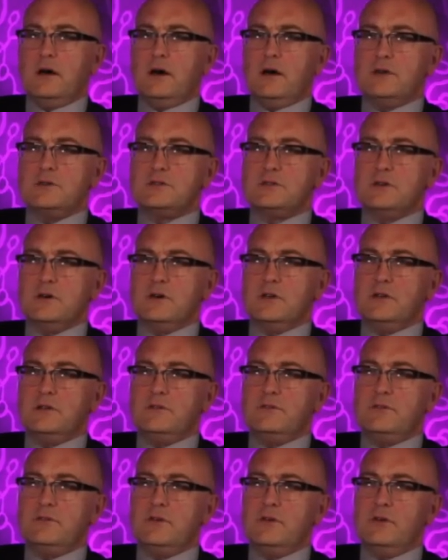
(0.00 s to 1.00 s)
I started
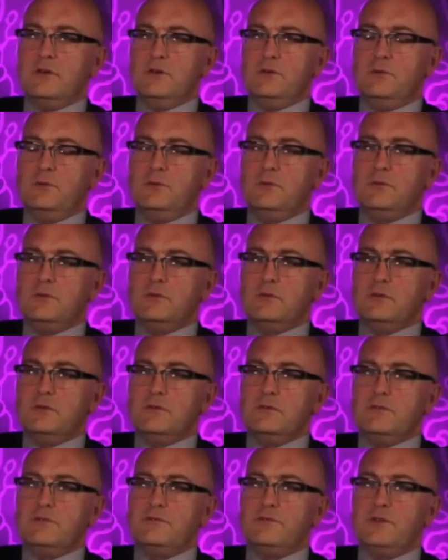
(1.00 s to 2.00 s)
to
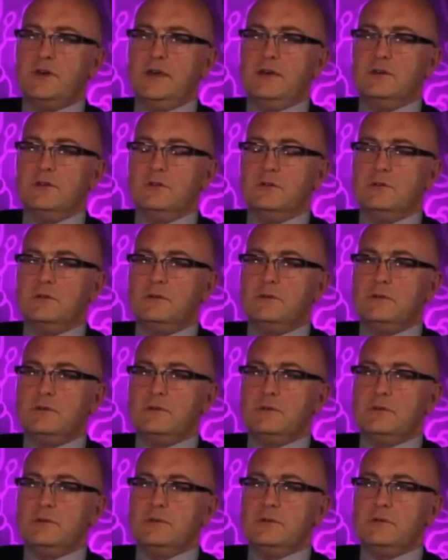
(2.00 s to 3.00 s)
feel
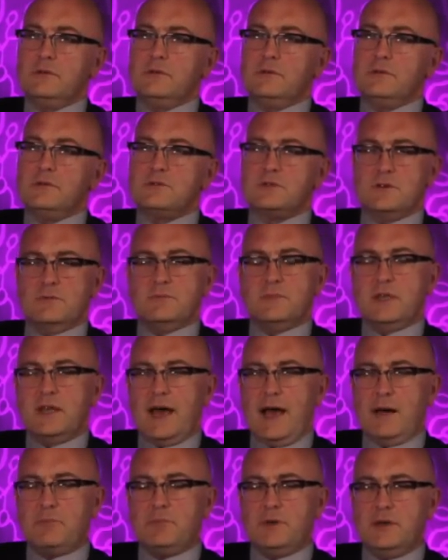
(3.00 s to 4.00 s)
something
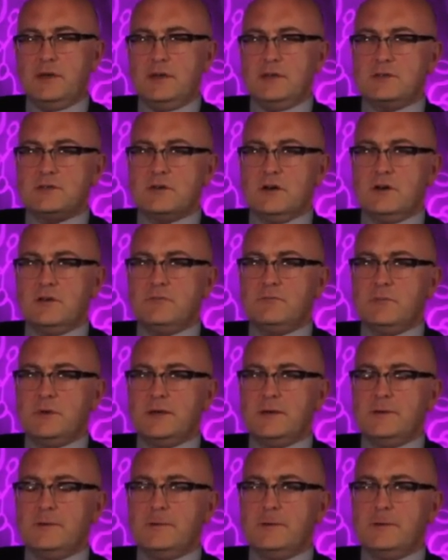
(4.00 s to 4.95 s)
happening inside of me.